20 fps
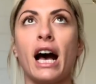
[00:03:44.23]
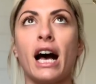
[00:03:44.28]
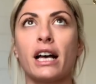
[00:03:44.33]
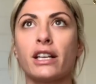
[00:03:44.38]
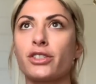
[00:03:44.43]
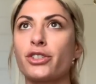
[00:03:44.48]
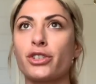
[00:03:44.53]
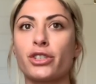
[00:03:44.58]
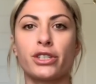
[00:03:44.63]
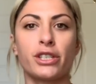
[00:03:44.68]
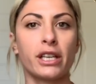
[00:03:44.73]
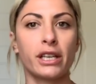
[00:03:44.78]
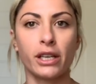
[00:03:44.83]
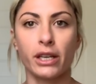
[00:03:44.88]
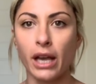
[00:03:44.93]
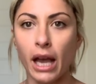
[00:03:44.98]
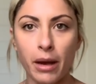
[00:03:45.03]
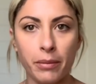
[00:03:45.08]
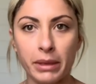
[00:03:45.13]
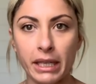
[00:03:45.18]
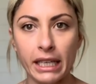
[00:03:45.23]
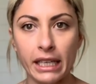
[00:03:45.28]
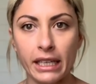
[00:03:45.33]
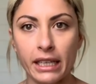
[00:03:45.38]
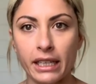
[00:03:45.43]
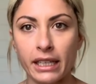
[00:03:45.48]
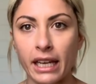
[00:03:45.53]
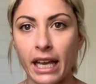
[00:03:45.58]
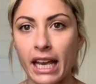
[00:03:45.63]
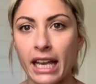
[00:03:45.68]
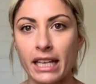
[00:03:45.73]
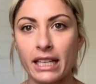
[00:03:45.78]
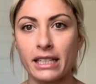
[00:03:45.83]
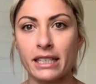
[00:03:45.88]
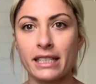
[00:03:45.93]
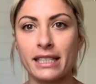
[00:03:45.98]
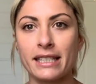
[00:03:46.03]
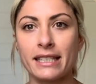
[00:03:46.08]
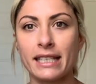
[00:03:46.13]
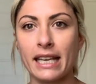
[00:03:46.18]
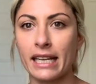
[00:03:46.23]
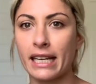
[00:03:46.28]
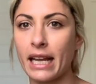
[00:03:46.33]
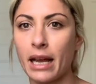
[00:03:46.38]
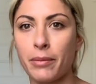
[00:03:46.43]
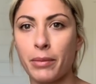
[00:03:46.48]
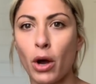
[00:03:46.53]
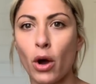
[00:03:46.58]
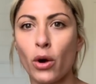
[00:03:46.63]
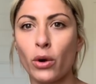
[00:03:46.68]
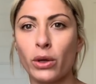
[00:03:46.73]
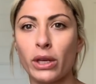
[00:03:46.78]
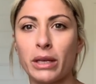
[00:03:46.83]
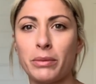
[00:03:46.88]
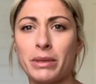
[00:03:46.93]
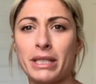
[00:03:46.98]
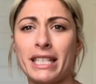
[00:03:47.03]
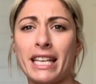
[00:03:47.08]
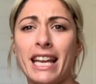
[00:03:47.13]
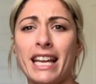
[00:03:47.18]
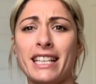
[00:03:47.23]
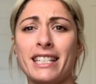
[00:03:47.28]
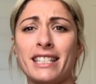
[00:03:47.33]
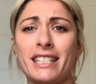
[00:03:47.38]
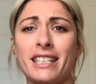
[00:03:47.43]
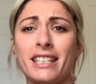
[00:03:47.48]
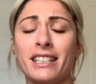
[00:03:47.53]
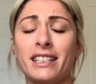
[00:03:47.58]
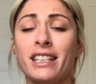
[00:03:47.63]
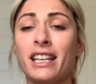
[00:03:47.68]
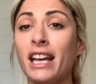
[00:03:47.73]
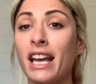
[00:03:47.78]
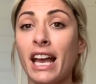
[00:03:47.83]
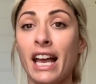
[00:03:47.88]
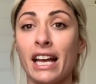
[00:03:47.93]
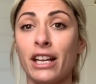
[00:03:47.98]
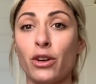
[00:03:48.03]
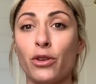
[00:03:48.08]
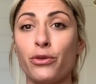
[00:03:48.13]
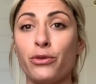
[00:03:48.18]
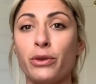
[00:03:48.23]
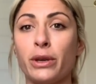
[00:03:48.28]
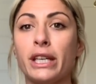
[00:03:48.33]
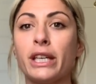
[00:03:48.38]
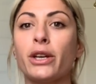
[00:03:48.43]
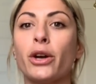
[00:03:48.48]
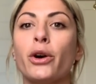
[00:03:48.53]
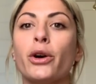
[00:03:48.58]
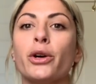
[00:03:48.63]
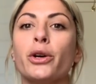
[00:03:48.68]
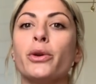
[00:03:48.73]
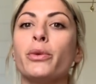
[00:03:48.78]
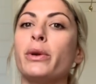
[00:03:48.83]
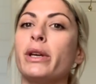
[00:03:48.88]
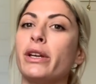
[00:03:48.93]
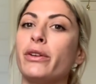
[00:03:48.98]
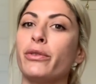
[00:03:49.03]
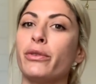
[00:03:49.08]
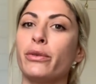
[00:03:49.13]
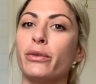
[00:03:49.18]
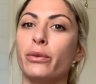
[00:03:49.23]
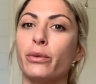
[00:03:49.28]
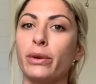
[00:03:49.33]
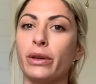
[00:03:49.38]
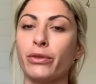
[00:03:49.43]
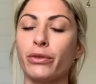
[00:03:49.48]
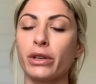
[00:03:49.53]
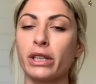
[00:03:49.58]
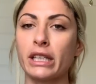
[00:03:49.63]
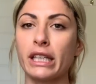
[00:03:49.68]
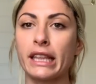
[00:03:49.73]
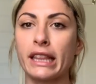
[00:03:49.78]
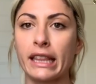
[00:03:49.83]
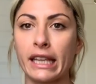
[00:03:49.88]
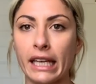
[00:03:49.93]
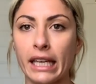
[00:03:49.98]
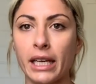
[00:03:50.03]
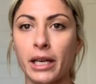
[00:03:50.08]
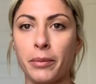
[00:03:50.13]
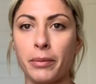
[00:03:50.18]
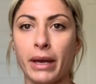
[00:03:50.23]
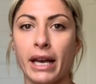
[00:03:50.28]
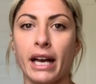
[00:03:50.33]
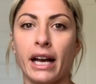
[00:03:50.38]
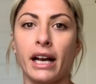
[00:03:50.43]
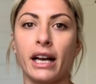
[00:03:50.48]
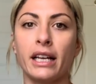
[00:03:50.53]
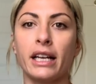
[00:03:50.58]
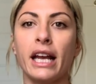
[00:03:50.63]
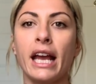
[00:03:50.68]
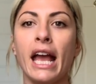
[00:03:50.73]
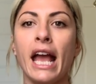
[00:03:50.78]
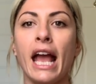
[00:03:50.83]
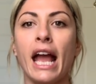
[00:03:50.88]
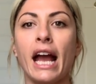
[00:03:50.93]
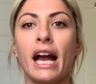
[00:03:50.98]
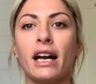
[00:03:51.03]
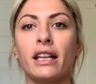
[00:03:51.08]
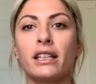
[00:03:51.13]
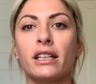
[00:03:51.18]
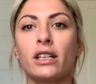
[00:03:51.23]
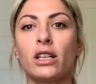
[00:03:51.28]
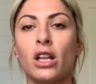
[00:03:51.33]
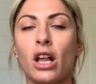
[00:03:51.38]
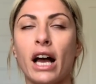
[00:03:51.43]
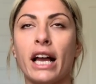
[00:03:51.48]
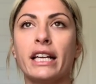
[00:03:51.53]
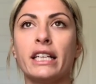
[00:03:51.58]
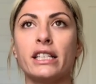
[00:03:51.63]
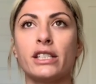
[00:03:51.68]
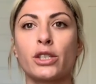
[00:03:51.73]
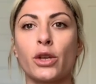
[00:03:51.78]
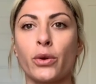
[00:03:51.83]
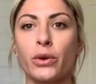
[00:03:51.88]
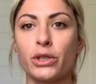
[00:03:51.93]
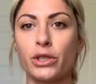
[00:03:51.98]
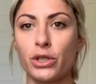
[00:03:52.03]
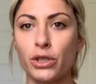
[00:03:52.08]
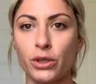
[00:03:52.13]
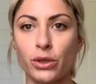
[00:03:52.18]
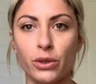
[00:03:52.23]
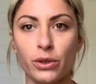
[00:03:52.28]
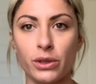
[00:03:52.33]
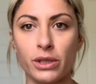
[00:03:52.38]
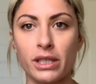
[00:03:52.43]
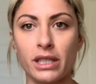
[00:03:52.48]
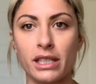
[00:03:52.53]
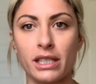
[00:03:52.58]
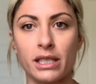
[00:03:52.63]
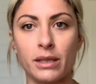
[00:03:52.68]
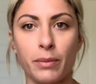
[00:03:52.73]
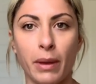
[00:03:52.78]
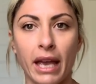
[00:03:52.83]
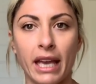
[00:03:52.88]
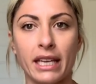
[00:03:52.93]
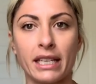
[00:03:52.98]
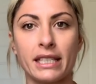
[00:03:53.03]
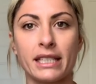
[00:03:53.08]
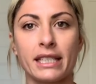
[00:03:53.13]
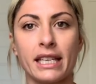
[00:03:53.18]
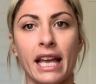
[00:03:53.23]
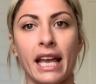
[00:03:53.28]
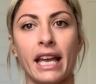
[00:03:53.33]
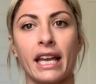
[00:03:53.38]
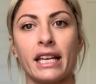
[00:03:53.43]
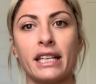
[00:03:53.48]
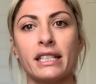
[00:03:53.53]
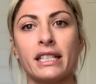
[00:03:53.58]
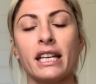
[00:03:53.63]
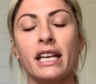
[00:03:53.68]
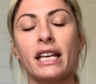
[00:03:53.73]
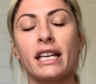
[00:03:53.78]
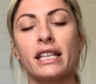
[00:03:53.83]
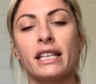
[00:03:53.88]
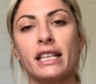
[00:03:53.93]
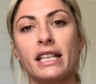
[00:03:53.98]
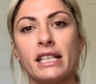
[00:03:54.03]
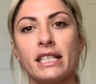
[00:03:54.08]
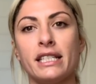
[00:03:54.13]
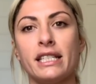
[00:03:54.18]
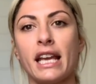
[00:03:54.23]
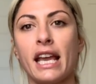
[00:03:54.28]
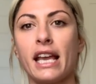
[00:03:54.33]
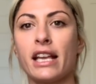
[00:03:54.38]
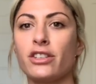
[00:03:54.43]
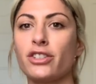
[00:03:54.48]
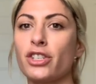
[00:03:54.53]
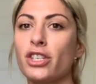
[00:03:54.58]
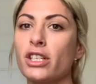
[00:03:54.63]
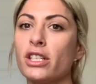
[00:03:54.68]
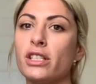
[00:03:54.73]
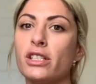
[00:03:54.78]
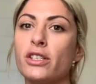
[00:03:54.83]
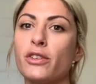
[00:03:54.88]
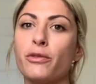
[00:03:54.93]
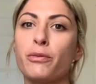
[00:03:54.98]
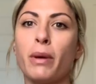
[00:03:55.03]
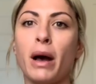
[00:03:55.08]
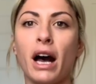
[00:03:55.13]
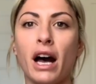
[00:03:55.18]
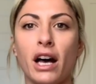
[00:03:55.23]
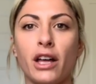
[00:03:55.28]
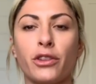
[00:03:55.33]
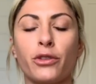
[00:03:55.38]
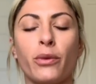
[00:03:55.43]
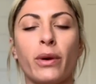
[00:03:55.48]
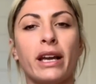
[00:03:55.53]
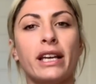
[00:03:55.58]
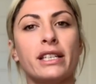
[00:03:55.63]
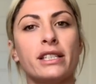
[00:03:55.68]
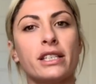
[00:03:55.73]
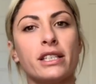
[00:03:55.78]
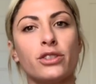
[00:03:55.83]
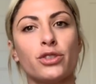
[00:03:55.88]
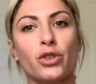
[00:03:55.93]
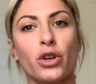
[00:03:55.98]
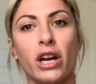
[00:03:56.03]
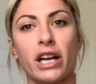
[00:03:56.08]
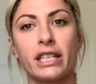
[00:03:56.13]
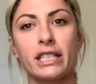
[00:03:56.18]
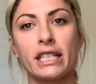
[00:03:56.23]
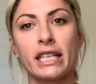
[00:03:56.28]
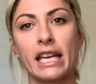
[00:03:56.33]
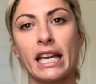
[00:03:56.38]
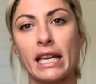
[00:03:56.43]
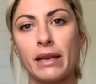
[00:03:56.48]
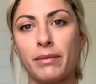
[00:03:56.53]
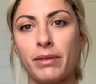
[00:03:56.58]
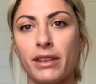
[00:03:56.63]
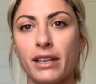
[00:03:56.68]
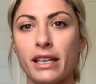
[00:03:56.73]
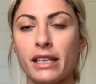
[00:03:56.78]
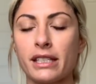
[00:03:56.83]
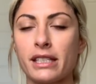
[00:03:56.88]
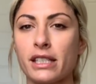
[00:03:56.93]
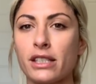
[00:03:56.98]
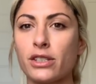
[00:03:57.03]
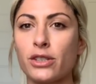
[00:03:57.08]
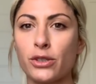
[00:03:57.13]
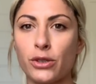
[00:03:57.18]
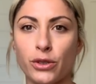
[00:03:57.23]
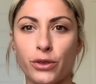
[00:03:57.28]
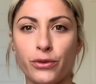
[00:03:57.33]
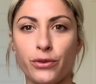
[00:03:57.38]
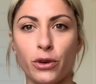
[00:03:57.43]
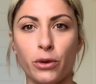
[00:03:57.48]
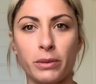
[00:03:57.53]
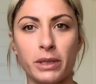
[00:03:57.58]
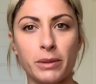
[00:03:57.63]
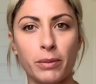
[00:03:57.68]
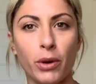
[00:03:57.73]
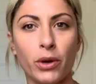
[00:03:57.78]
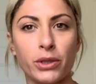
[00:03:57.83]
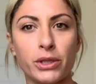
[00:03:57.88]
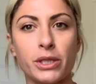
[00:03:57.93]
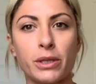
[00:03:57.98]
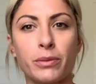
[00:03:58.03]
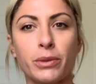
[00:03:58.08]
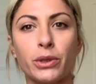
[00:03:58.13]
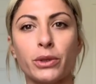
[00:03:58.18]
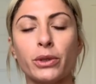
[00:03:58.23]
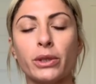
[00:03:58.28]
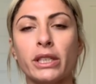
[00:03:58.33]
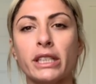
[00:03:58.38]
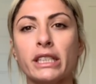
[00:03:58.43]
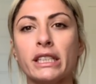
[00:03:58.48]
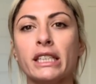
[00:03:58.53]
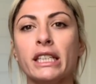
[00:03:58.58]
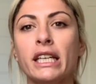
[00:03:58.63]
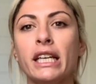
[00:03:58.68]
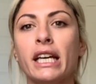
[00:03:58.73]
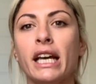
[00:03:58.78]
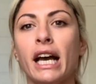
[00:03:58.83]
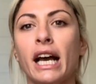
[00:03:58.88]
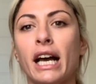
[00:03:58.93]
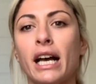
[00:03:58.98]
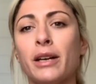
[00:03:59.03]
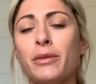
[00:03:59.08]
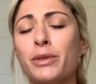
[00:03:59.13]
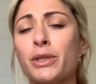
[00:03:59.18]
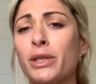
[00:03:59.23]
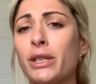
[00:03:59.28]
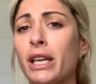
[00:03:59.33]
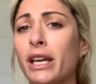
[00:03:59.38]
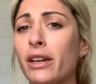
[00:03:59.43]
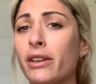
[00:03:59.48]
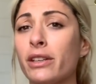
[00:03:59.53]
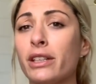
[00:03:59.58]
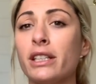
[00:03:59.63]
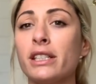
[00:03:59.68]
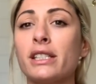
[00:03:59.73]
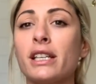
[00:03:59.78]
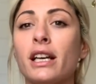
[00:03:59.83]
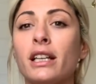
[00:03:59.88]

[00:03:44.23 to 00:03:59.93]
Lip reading: us just coming in and setting up a whole heap of tents and off we go. We really think about how the client is going to use the space and the intentions of pathways and trying to keep things as uniform as possible. And so yeah, it is